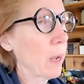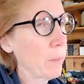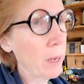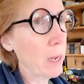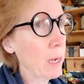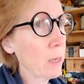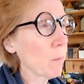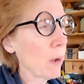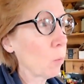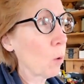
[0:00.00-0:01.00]
I pay
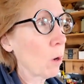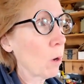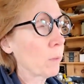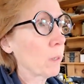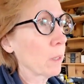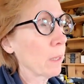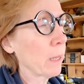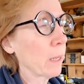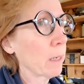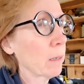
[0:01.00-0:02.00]
my water bill
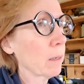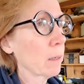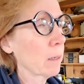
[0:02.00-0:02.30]
and